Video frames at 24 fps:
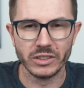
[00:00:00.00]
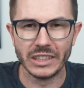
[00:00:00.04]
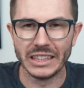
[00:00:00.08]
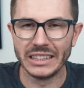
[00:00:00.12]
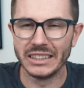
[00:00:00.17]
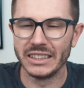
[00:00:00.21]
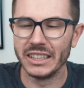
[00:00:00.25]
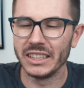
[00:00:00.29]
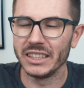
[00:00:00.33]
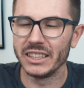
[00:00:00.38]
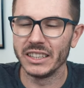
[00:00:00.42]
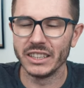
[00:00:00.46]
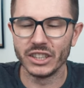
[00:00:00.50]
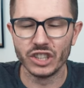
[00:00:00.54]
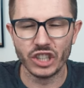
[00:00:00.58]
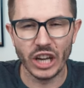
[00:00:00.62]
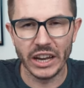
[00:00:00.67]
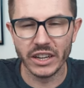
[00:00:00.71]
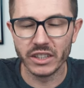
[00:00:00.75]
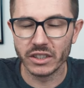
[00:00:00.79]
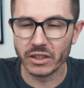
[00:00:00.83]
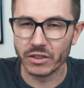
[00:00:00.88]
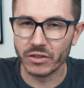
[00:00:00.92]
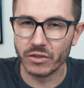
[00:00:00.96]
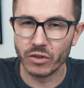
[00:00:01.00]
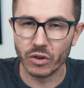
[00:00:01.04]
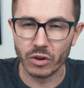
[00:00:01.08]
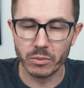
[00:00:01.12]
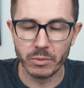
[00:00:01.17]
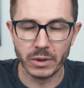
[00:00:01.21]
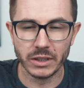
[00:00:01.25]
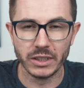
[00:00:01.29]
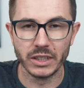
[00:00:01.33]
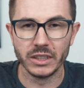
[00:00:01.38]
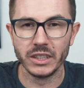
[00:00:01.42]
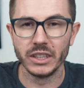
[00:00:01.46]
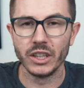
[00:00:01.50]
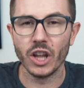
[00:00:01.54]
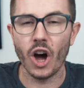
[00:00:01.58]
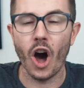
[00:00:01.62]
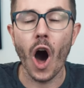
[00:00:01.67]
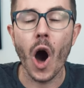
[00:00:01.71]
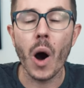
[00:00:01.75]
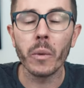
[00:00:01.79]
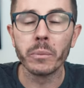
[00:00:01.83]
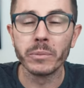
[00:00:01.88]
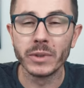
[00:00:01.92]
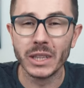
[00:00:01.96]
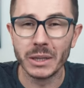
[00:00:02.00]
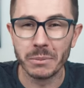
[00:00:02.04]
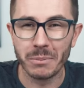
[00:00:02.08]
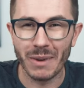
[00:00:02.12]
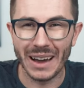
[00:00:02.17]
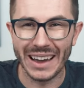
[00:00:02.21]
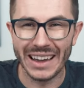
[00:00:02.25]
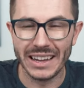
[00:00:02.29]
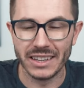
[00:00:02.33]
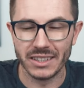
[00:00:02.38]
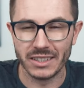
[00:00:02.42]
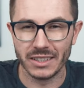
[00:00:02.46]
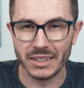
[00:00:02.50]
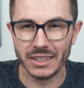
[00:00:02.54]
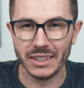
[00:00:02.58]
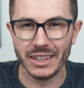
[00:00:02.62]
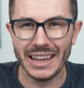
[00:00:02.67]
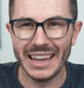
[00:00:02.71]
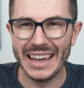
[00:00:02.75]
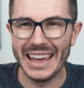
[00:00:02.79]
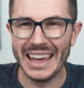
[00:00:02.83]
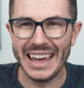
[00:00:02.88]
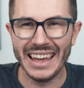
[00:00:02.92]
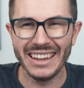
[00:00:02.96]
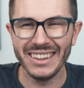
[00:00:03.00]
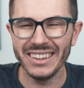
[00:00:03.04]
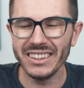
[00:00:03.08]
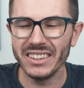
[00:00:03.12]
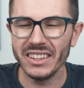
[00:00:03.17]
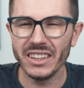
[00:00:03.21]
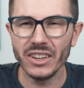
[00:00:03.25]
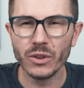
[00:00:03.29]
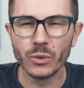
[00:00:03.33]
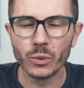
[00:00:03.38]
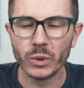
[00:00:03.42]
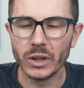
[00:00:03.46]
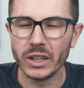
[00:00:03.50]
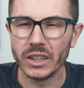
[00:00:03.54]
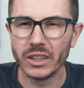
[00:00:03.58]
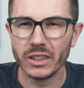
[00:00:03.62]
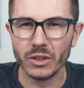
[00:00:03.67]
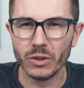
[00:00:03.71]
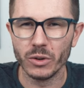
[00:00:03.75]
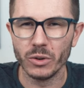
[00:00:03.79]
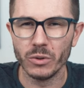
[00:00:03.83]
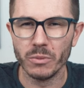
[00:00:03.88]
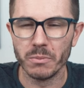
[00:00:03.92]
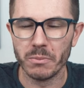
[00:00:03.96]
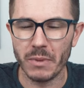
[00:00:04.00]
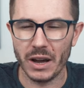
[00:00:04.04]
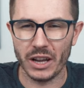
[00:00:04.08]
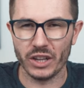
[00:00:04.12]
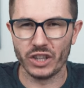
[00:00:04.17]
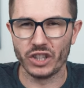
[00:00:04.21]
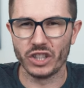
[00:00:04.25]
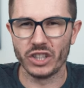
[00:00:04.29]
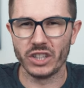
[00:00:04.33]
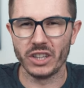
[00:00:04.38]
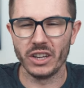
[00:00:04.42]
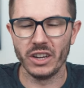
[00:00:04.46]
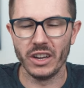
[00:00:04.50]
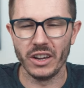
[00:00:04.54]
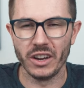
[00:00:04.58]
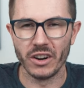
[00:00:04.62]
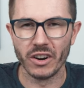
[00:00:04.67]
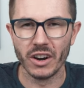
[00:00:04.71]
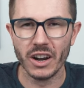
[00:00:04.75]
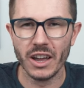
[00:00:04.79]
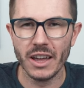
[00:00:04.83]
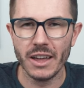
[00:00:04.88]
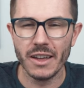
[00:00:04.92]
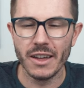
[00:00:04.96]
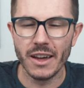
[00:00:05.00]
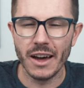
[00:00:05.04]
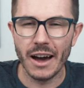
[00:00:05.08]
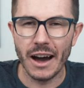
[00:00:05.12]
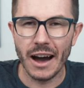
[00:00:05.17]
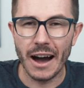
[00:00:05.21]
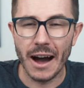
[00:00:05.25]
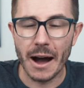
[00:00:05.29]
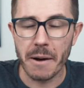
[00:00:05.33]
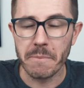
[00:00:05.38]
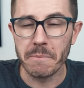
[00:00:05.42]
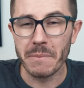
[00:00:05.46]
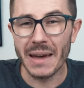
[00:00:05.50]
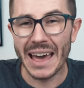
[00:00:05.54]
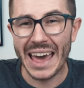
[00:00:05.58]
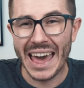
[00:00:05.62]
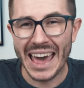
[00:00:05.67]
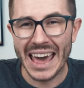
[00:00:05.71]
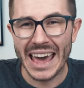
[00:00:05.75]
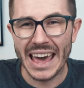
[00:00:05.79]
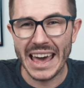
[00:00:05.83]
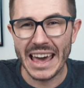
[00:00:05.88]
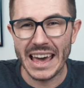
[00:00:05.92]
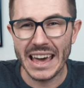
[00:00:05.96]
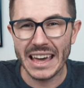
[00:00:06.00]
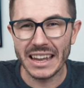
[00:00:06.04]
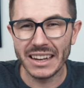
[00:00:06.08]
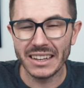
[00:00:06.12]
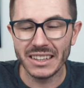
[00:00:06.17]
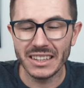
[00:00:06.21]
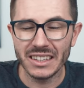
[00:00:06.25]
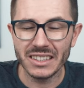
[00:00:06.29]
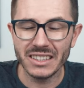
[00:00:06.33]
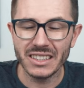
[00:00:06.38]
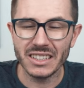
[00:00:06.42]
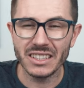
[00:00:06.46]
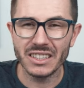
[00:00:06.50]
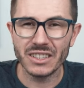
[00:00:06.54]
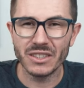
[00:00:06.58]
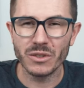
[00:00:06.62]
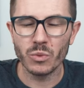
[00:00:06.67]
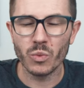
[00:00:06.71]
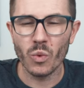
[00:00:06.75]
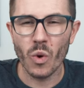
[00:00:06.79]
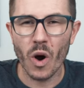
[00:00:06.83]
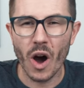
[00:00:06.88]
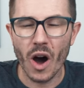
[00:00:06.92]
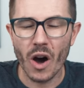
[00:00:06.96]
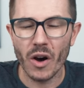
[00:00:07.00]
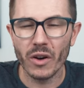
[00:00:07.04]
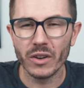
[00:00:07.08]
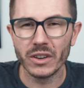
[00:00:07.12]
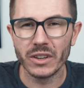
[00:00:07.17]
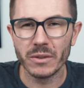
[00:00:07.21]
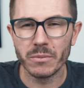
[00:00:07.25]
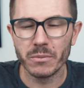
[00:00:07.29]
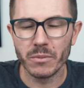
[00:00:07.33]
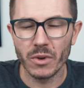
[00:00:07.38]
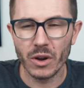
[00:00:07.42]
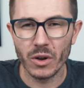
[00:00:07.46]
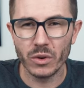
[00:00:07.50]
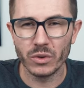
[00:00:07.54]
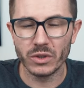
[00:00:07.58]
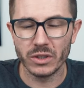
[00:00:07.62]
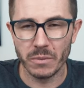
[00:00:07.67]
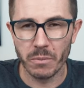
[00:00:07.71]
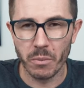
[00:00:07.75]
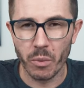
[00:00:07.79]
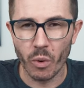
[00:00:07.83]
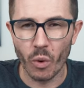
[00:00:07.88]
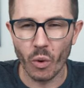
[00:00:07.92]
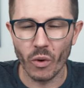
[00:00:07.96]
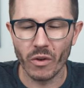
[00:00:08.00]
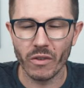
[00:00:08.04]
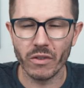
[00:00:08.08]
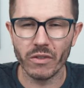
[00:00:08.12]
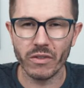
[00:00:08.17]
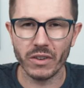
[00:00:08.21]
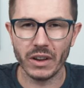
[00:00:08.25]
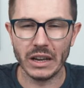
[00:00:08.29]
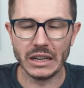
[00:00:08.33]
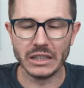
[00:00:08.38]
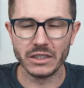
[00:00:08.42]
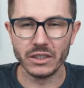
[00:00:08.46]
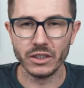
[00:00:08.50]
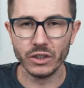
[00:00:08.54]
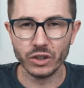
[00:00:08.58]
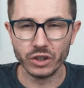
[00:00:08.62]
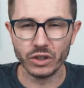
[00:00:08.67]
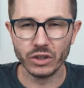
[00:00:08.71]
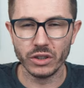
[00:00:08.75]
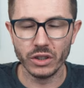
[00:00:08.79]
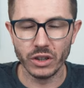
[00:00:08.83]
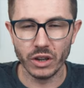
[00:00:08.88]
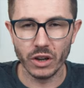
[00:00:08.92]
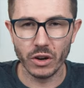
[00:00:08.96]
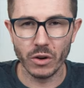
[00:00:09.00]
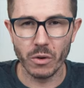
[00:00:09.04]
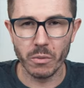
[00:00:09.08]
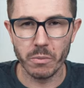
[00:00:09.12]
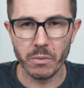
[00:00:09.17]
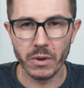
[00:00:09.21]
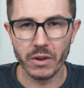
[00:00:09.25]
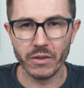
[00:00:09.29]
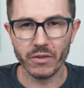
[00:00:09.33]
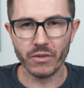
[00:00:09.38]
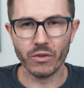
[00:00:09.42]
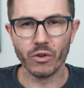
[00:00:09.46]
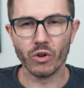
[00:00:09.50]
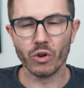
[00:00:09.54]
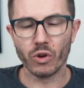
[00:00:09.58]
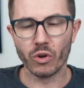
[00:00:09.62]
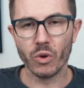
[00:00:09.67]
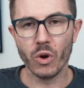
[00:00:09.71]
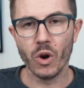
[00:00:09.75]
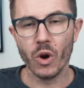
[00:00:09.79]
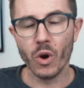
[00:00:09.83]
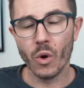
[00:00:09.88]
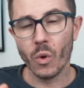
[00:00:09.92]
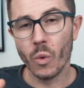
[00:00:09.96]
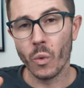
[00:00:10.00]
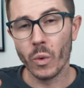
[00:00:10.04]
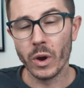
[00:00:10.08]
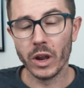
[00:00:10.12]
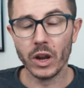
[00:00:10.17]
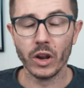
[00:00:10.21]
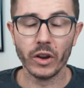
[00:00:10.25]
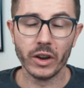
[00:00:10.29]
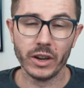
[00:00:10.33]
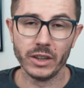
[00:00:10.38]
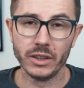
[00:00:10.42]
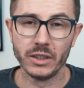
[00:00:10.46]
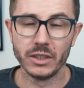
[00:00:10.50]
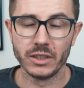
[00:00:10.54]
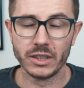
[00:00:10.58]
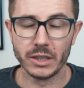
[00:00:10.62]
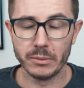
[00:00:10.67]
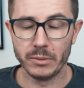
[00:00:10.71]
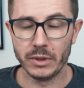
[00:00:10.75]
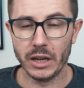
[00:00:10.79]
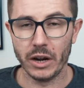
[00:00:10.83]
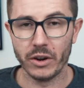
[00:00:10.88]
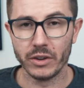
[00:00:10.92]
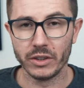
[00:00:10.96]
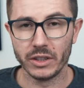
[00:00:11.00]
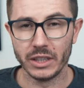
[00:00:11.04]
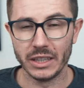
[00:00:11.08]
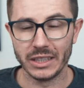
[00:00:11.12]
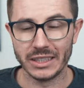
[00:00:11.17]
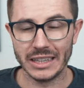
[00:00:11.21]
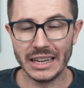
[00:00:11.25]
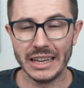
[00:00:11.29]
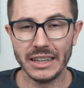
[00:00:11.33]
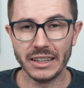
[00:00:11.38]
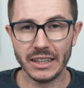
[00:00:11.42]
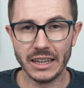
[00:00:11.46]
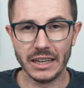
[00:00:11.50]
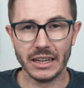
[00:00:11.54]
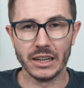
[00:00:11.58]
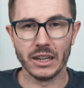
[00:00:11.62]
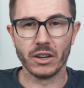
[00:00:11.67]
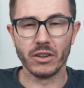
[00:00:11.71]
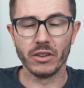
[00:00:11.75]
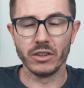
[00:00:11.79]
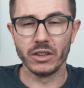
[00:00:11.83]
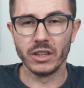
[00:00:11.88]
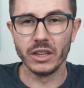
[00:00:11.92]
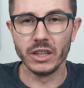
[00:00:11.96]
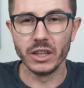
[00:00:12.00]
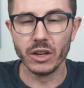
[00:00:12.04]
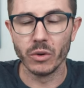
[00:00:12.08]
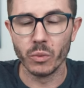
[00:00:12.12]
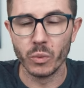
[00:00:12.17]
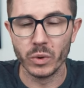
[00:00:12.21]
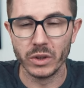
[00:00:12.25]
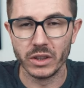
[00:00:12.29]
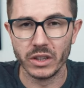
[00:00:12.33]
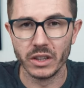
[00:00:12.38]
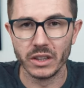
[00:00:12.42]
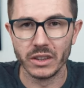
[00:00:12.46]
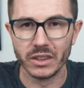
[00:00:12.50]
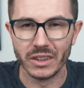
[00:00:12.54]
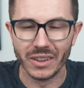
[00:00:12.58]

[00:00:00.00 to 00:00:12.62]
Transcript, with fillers: So they didn't change their format, they didn't optimize it, they didn't really do much here. Um, and this is one of the most important things you should know before we look at the similarities and then continue with the